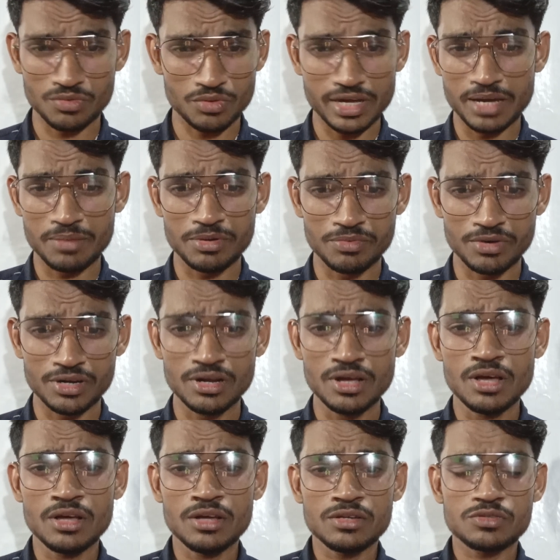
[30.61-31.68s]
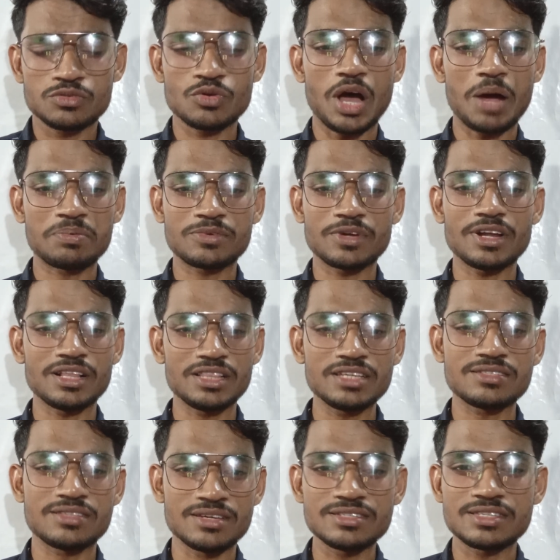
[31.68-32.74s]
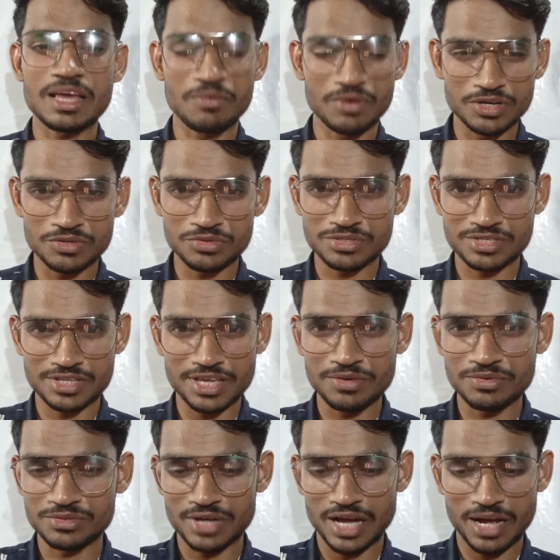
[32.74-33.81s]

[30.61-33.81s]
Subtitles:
Okay everyone, so after all these things I want to say you,